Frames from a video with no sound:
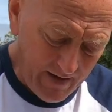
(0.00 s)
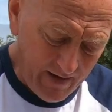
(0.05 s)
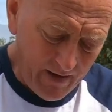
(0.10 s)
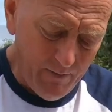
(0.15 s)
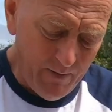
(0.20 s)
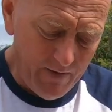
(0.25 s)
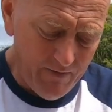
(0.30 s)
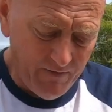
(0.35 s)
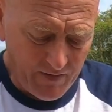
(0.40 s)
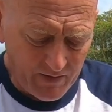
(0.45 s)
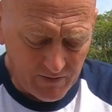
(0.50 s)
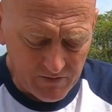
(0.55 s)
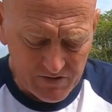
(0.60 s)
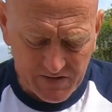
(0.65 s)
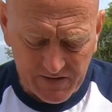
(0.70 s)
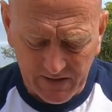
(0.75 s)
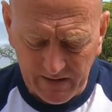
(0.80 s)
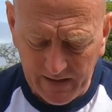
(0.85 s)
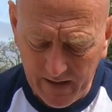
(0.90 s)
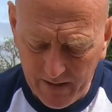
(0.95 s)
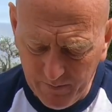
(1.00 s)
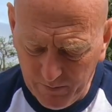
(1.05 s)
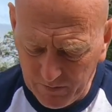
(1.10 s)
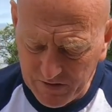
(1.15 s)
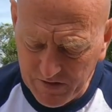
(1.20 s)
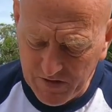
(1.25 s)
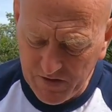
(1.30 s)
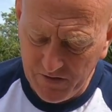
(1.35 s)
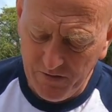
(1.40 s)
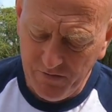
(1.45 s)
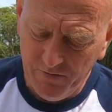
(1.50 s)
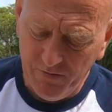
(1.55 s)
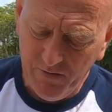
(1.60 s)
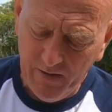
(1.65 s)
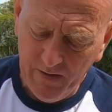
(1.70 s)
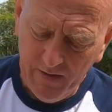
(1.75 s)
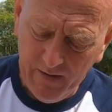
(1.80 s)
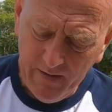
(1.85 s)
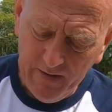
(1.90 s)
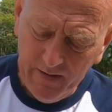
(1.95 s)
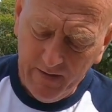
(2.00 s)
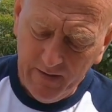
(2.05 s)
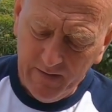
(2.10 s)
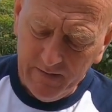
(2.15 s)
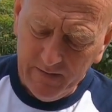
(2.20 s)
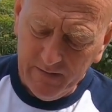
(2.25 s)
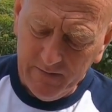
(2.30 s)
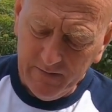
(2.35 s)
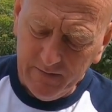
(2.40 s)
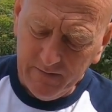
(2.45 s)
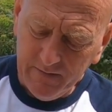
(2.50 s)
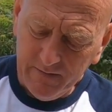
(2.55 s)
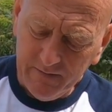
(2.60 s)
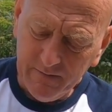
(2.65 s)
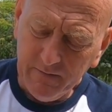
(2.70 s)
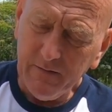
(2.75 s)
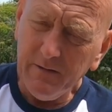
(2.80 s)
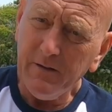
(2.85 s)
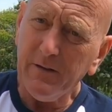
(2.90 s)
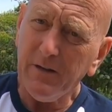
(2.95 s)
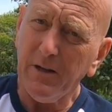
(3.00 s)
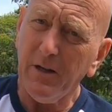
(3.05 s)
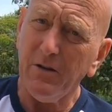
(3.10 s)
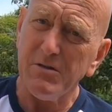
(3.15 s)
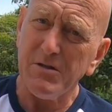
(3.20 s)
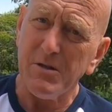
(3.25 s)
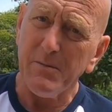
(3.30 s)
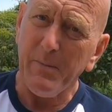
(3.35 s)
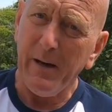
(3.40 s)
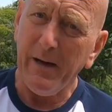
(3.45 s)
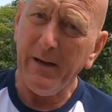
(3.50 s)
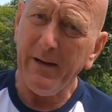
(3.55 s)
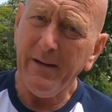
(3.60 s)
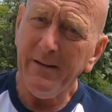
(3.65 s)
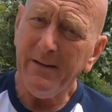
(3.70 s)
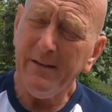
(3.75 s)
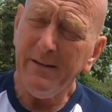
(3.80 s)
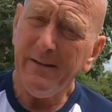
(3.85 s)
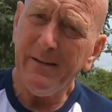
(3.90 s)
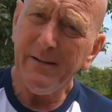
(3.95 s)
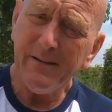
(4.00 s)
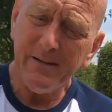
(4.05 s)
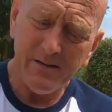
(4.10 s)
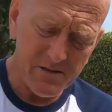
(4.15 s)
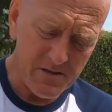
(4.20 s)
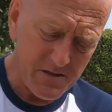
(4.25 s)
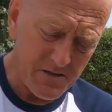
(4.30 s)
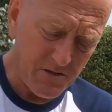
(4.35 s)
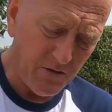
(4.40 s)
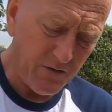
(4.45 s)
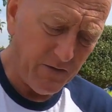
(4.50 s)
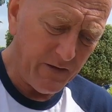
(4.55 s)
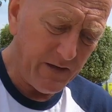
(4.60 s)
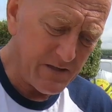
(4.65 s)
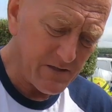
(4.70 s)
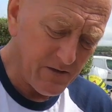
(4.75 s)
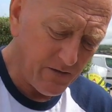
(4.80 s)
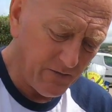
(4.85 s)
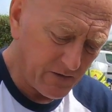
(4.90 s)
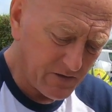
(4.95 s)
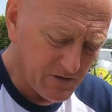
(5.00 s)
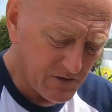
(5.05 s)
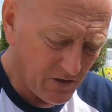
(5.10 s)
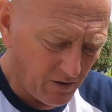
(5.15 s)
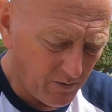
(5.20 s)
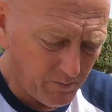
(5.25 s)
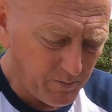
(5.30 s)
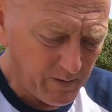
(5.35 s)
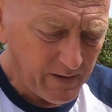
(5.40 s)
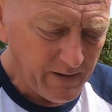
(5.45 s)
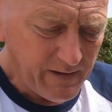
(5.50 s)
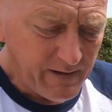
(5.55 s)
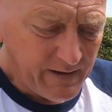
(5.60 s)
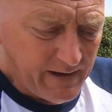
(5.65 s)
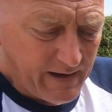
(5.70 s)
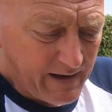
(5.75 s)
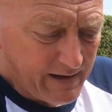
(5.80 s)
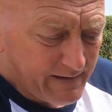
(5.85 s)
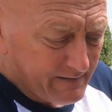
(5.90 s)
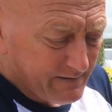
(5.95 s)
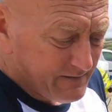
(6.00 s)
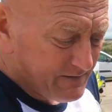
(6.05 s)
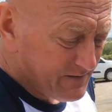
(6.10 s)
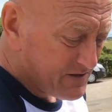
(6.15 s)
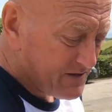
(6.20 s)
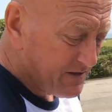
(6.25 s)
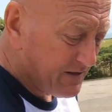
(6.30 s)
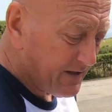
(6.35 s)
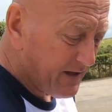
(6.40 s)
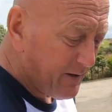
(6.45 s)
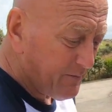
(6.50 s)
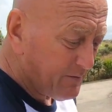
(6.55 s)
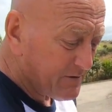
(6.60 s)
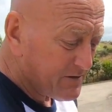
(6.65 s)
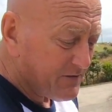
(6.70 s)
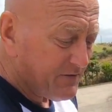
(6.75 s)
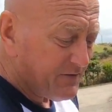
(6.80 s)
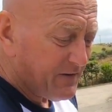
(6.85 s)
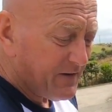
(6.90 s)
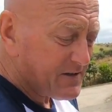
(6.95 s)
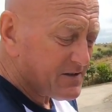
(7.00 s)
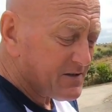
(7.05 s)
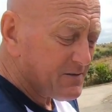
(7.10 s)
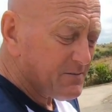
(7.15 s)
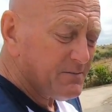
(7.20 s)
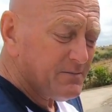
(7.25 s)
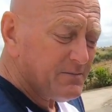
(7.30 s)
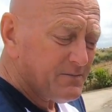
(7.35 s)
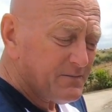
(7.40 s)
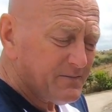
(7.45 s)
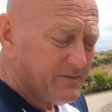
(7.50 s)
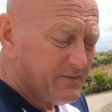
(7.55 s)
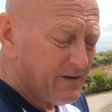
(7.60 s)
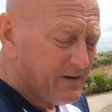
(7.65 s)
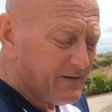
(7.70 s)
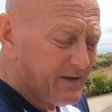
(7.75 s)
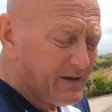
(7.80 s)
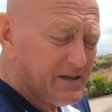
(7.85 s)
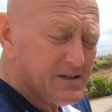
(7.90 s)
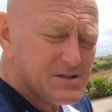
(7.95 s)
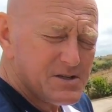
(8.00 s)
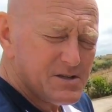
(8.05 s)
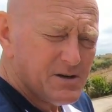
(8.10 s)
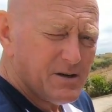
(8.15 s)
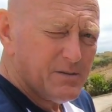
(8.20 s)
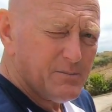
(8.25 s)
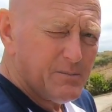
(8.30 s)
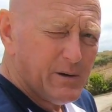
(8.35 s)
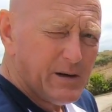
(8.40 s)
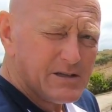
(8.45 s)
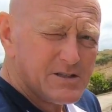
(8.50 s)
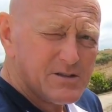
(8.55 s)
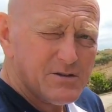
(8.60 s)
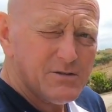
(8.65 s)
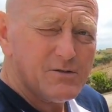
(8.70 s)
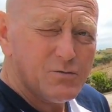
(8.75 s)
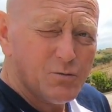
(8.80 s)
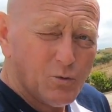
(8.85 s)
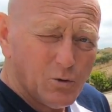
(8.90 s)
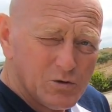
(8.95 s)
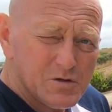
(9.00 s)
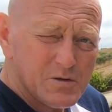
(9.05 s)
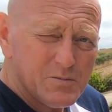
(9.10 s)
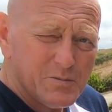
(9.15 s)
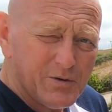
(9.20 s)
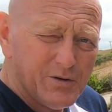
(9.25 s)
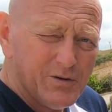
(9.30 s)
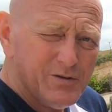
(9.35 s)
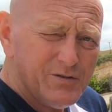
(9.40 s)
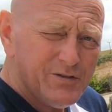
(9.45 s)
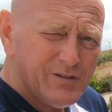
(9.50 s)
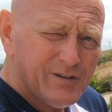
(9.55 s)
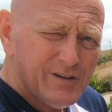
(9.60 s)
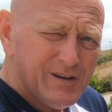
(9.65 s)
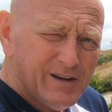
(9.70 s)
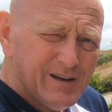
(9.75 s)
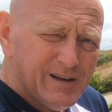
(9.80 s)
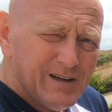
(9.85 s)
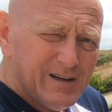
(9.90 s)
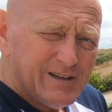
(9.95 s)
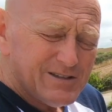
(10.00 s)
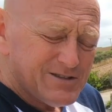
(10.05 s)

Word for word: However, I was still able to close the bag. Yeah. Because it's got these on the top, and still able to fasten the inside bag so it's waterproof. Yeah.